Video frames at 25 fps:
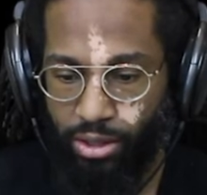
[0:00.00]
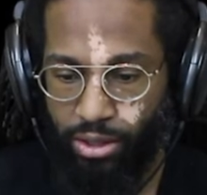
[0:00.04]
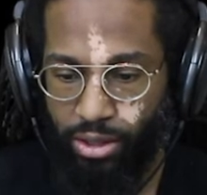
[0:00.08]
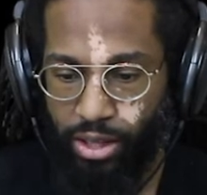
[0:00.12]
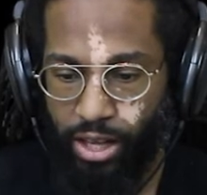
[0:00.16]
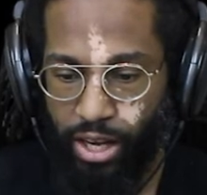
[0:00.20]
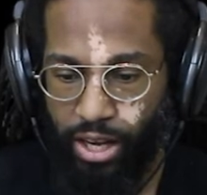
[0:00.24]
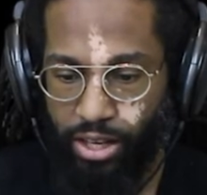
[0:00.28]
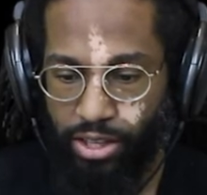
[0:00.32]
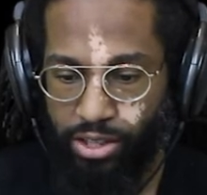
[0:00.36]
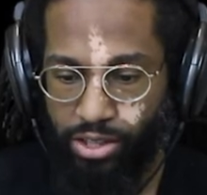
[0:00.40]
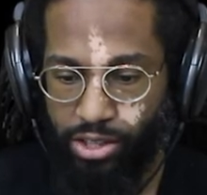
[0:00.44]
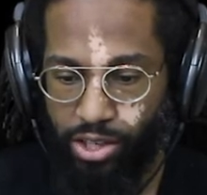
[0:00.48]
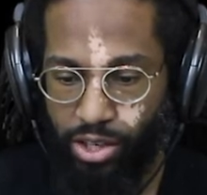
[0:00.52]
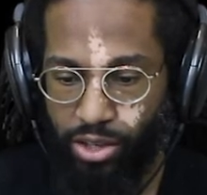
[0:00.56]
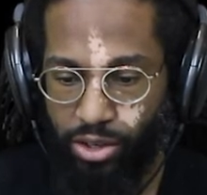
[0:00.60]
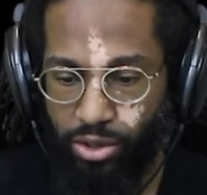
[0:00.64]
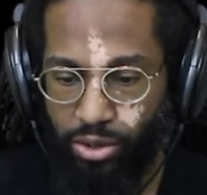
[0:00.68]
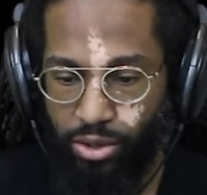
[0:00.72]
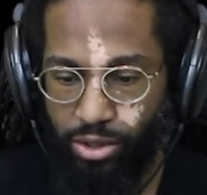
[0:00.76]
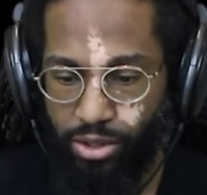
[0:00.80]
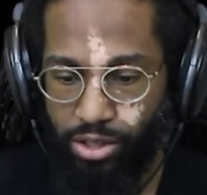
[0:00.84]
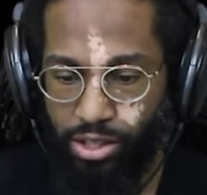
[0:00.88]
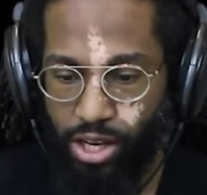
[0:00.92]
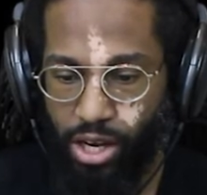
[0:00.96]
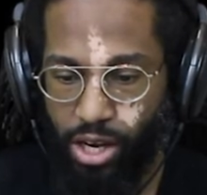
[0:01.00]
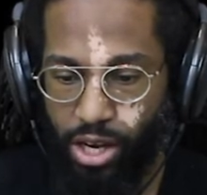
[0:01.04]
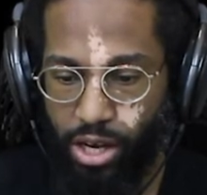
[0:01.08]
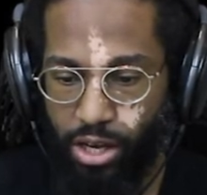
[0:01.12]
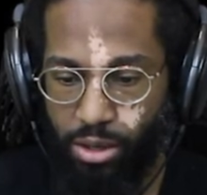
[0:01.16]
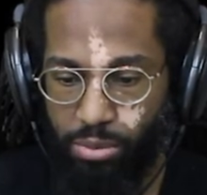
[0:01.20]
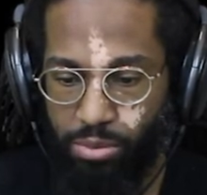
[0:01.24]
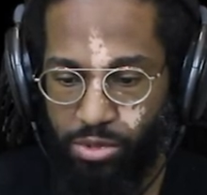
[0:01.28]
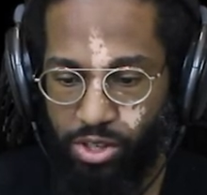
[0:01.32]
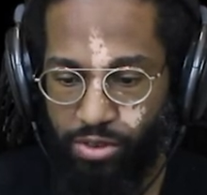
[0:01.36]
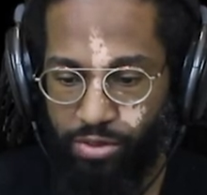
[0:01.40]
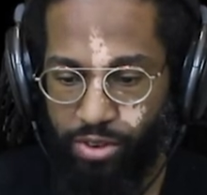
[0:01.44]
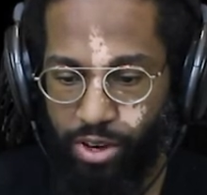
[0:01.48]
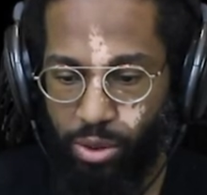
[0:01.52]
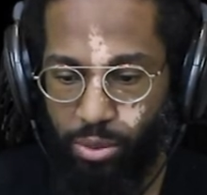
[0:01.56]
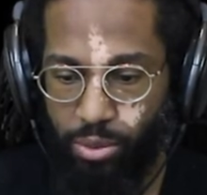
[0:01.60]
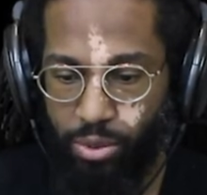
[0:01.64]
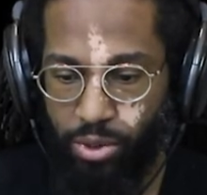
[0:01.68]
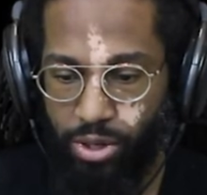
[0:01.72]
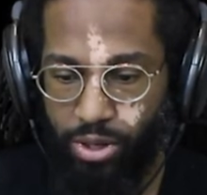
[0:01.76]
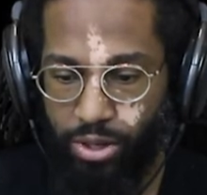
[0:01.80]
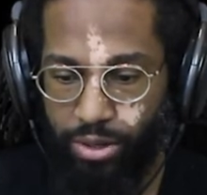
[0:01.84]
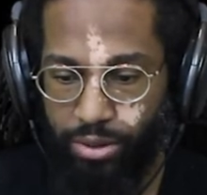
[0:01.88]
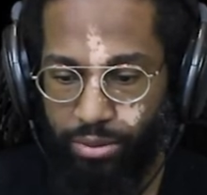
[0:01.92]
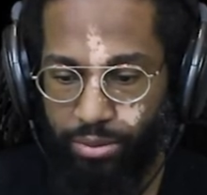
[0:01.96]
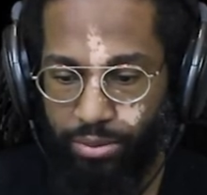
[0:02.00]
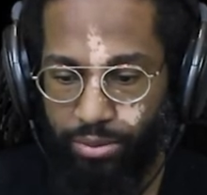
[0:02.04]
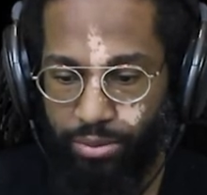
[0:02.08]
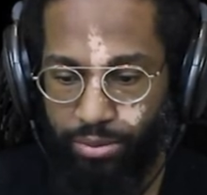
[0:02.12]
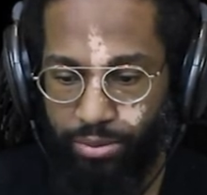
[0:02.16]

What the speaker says: I can turn on toms if I want.